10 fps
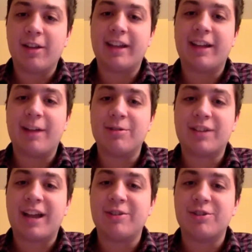Like I was
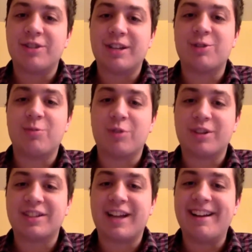kind of just like super
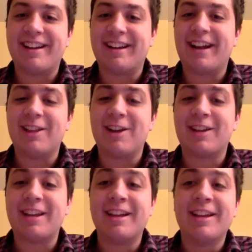excited. I got
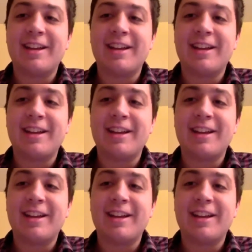lucky.